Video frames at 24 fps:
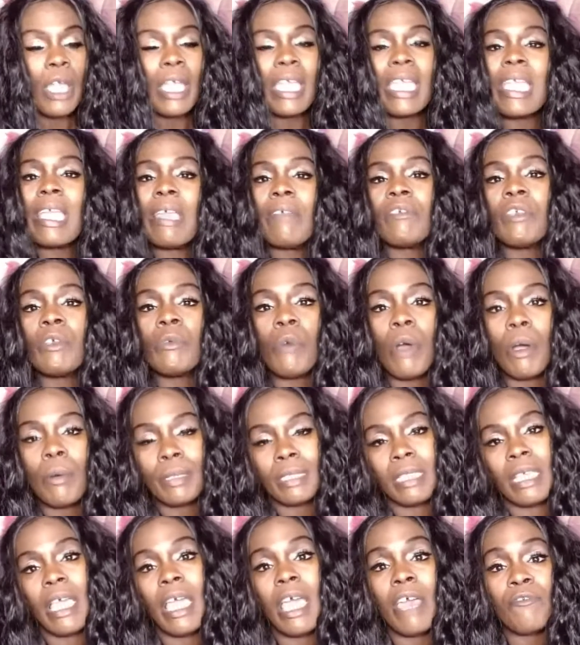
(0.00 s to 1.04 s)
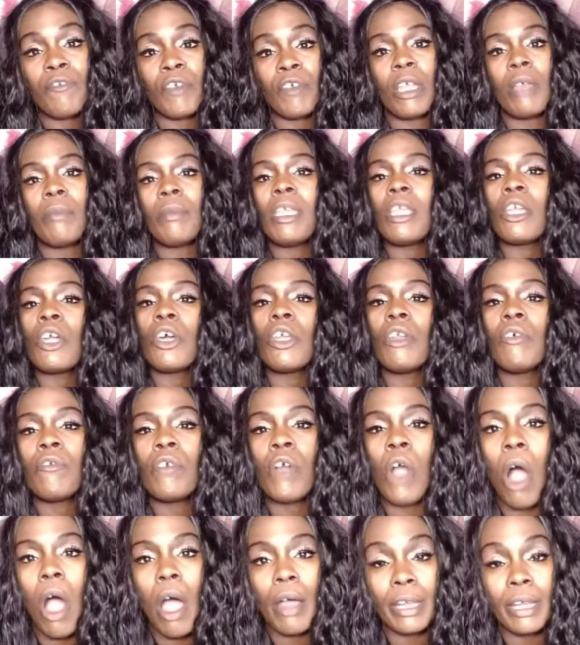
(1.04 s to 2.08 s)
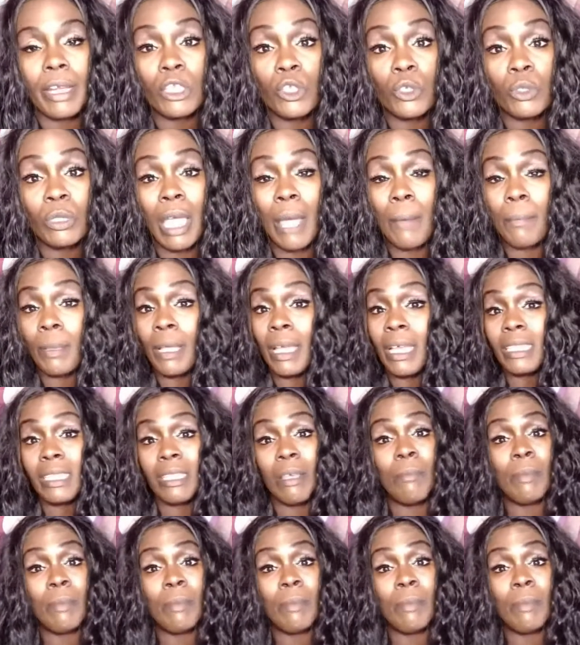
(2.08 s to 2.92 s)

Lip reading: Even what was ahead for him, he could have gone into that place.